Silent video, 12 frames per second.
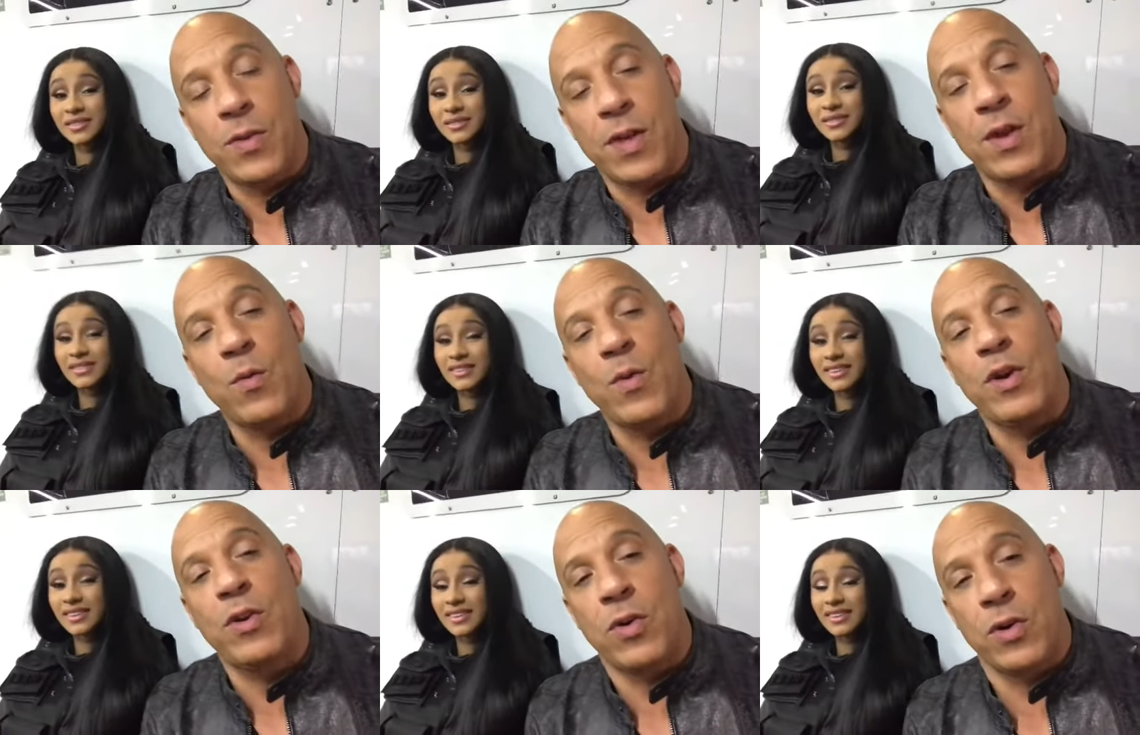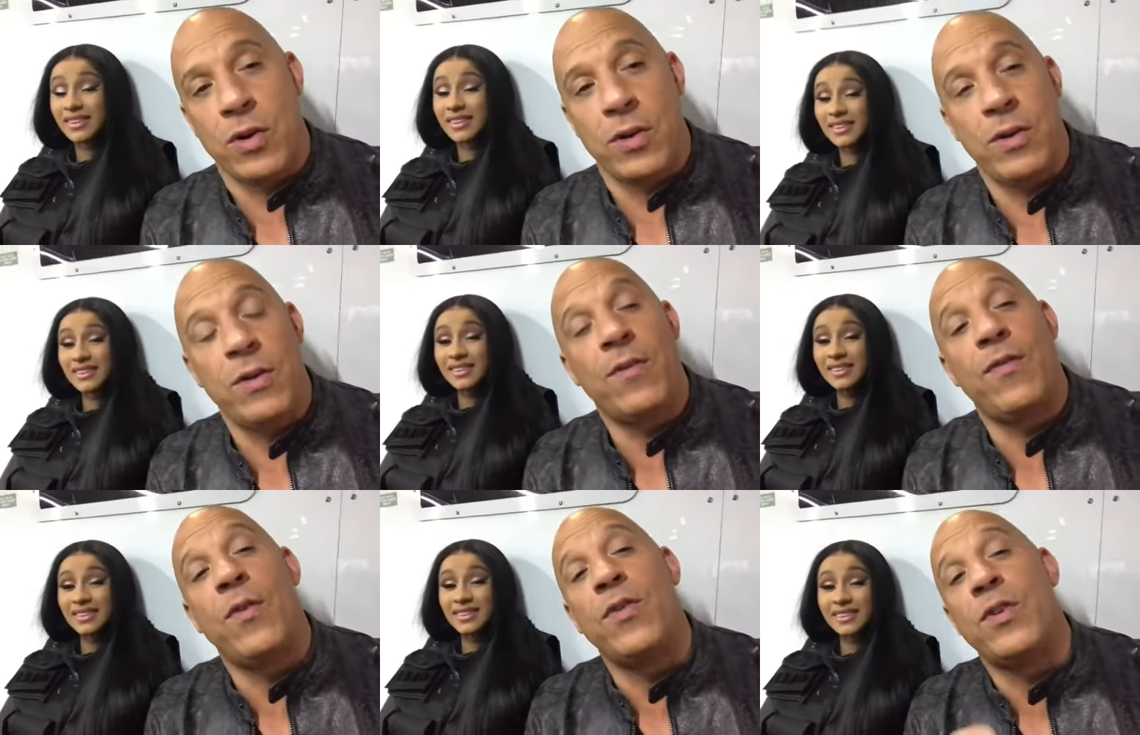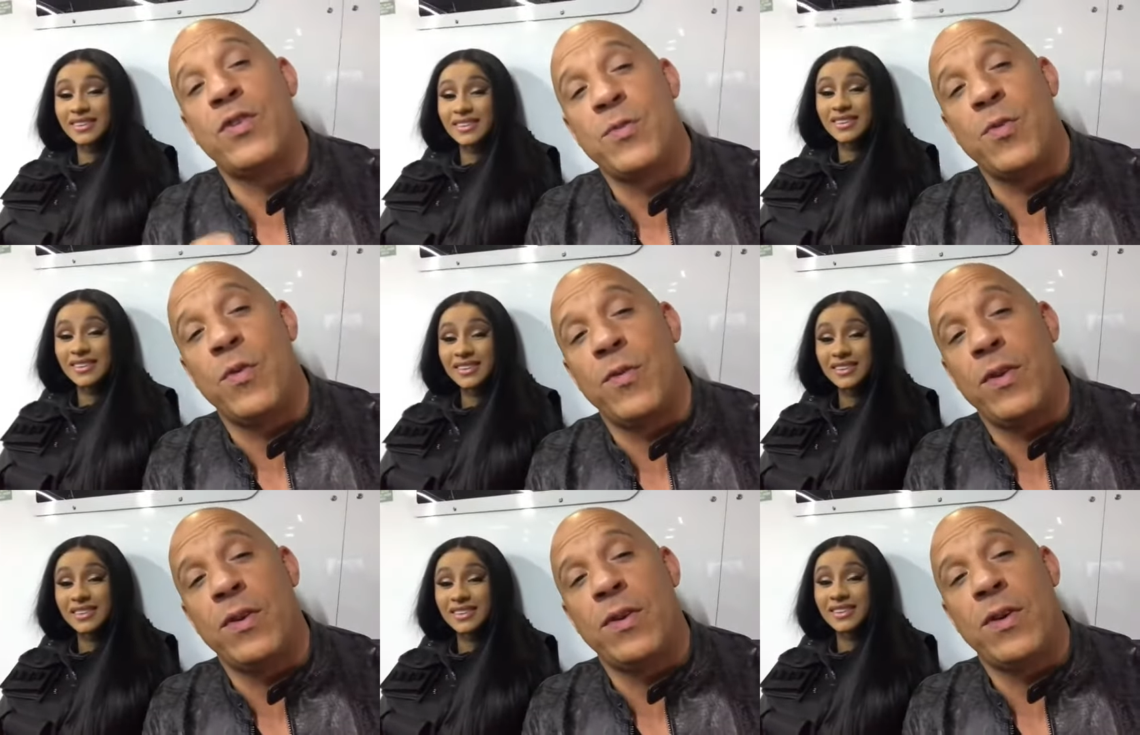Speaker 1: thing we could for this movie.
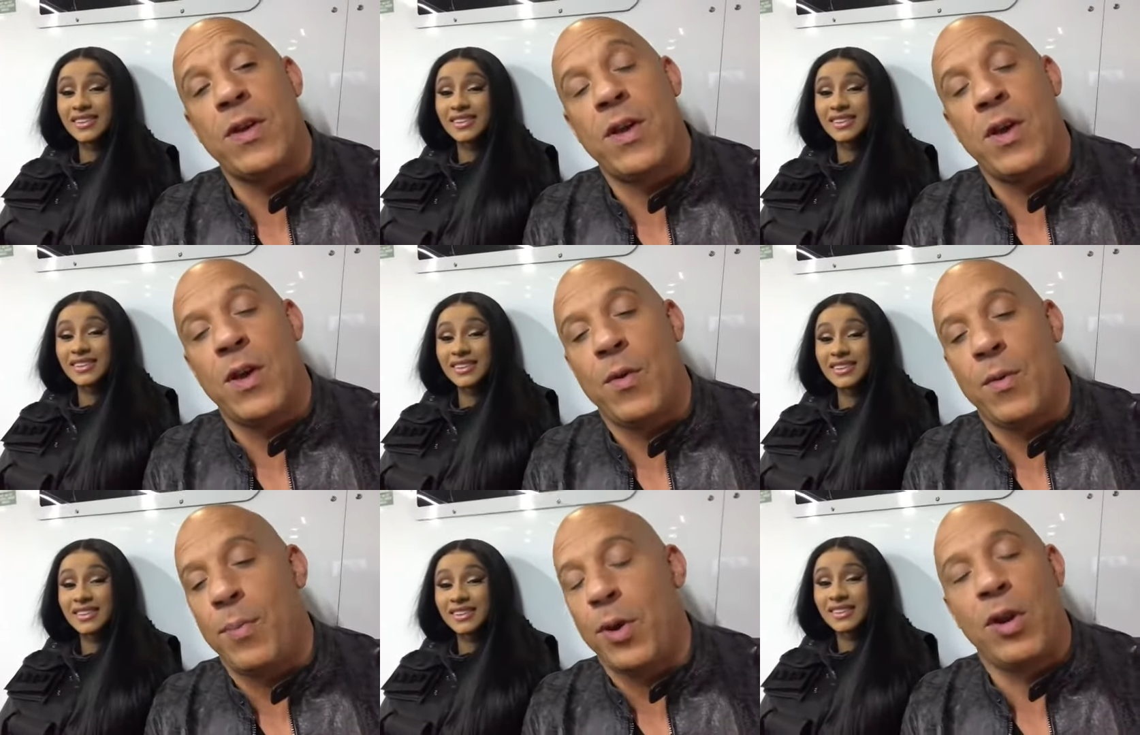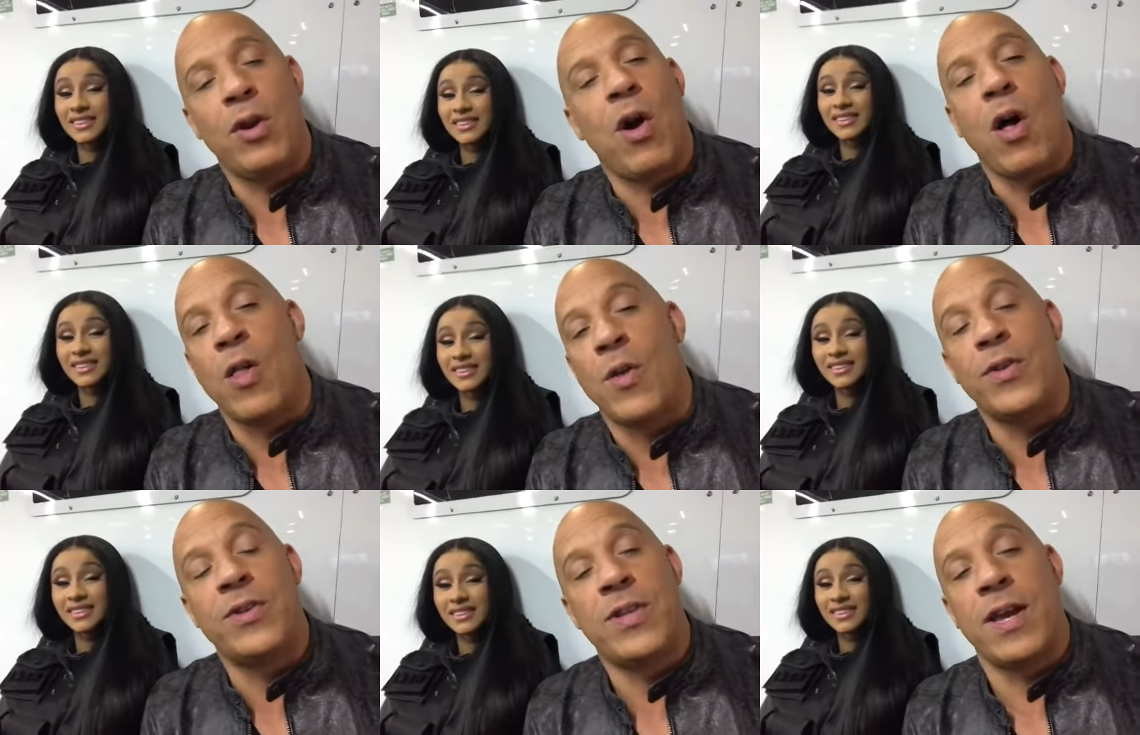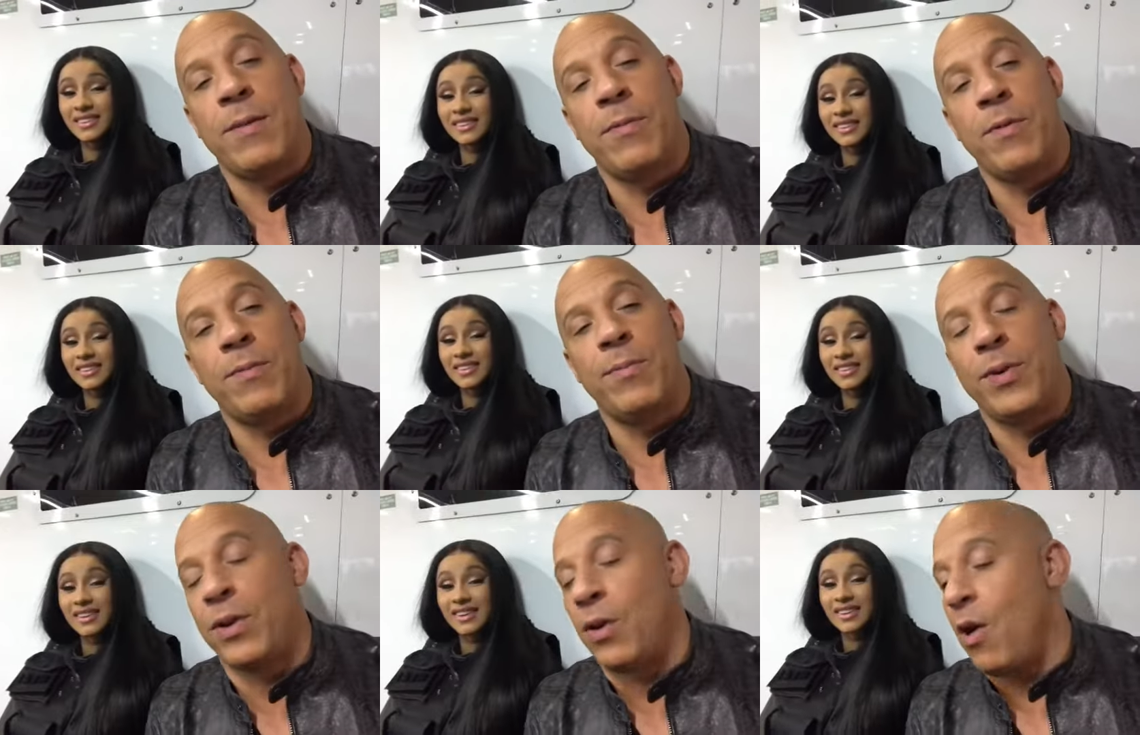Put it all on the table,
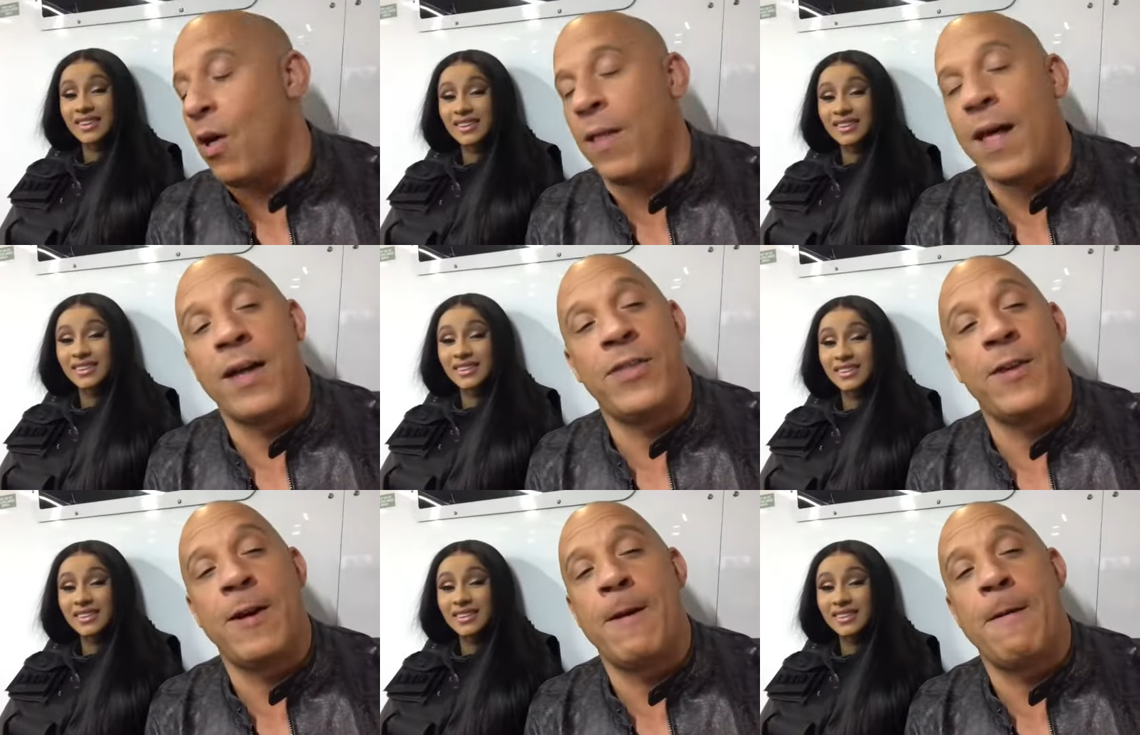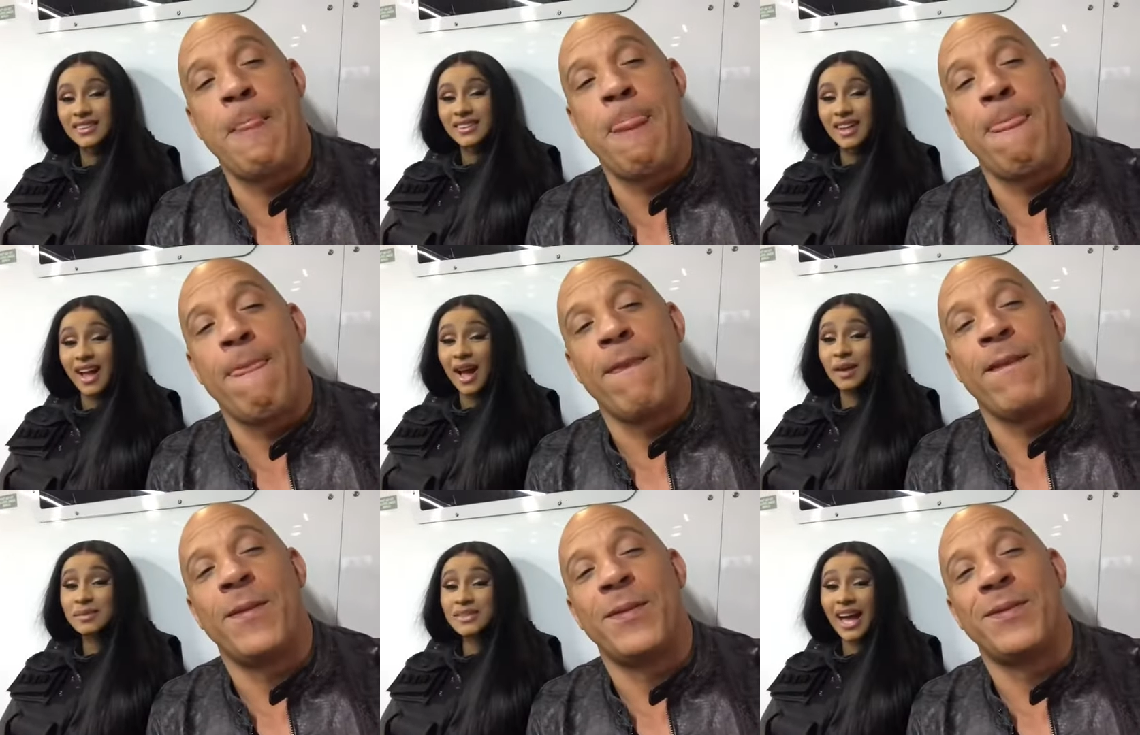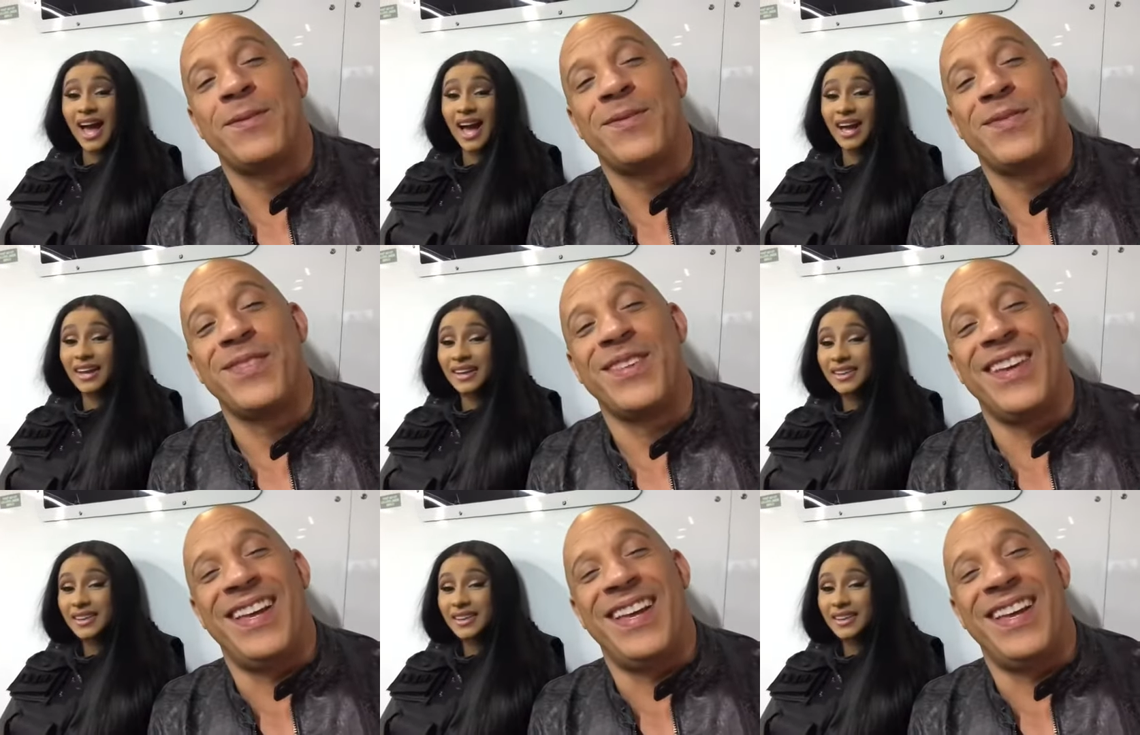put it all out there.
Speaker 2: I'm tired,